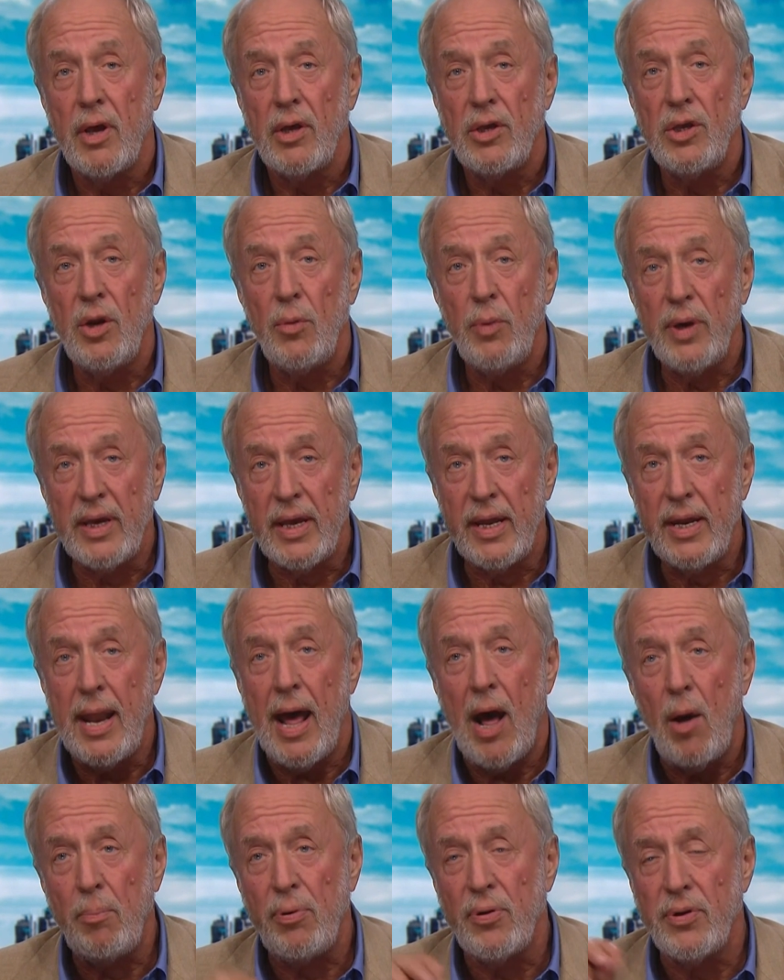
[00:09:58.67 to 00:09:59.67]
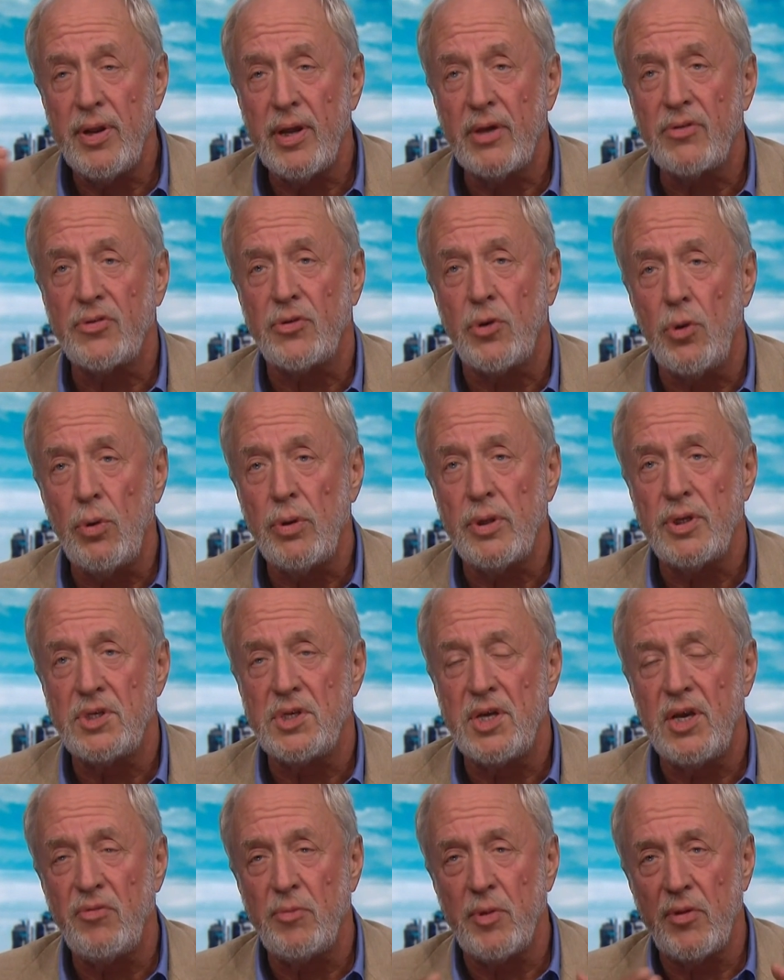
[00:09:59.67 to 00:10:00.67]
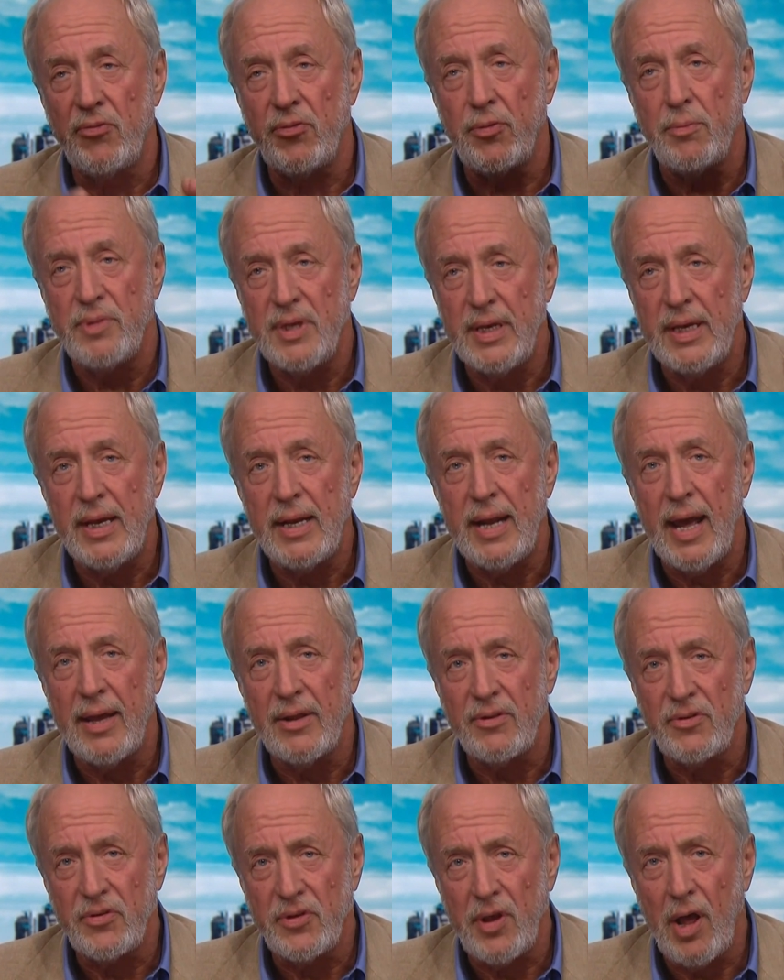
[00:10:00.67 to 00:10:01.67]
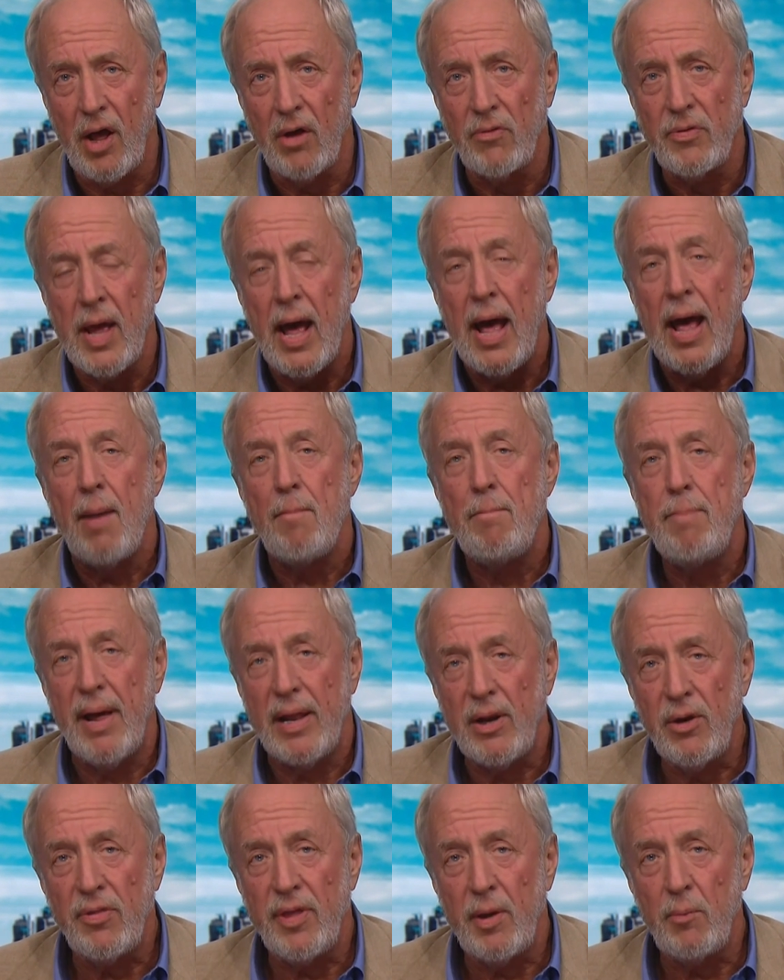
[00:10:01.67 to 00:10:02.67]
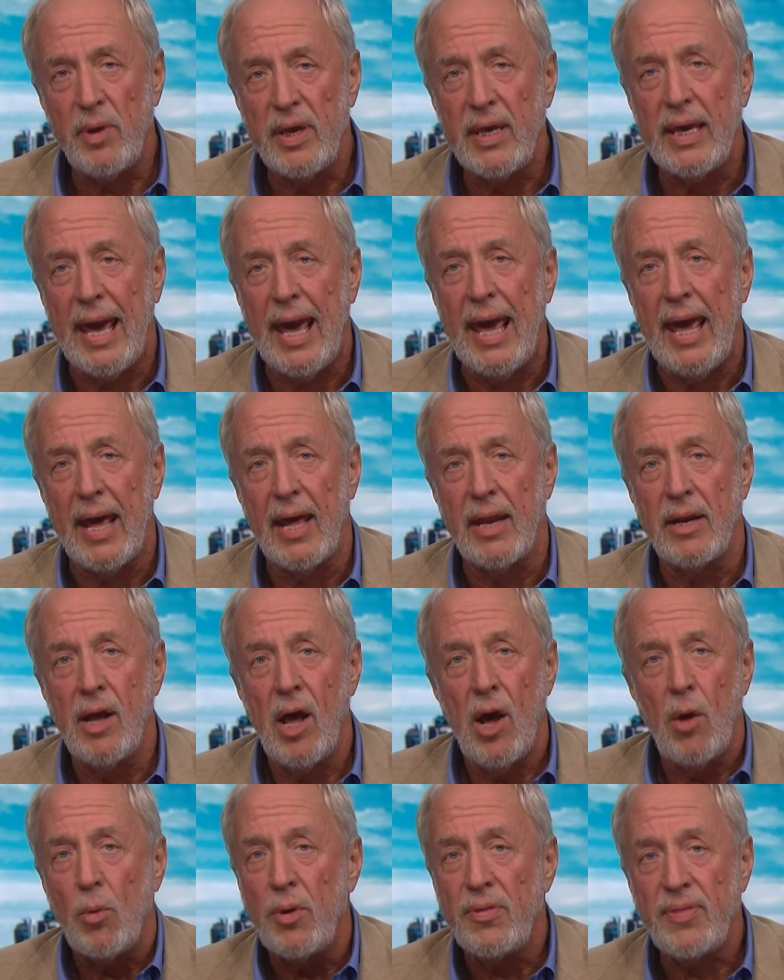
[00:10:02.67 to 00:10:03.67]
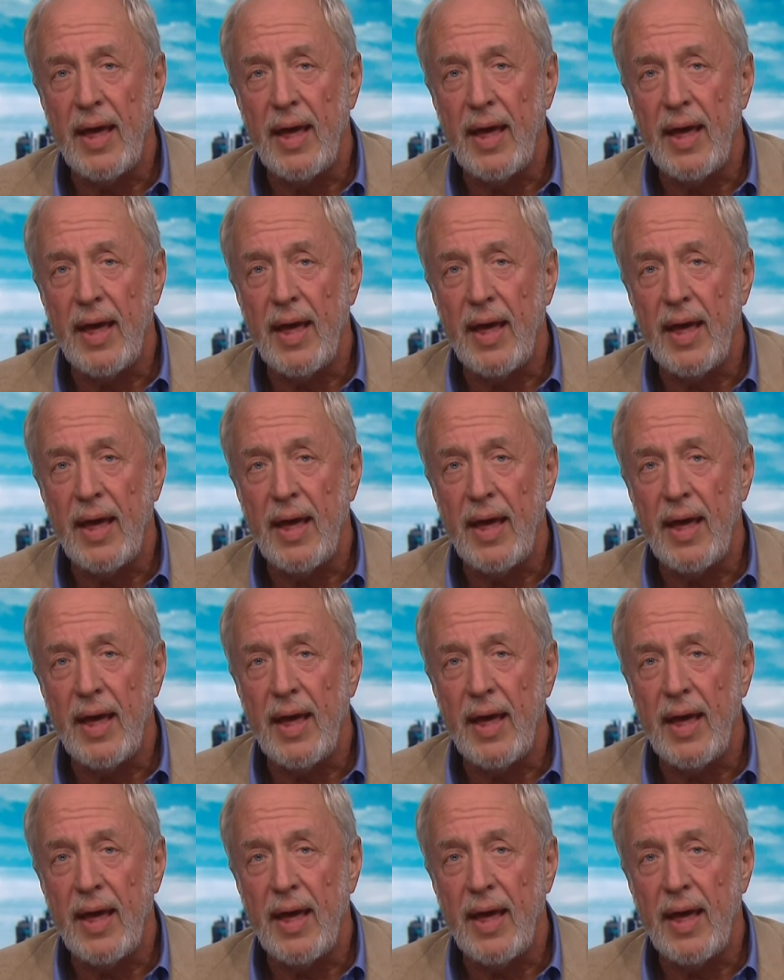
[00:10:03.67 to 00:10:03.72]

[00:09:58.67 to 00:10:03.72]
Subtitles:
You know, we can now predict school achievement from DNA itself better than we can with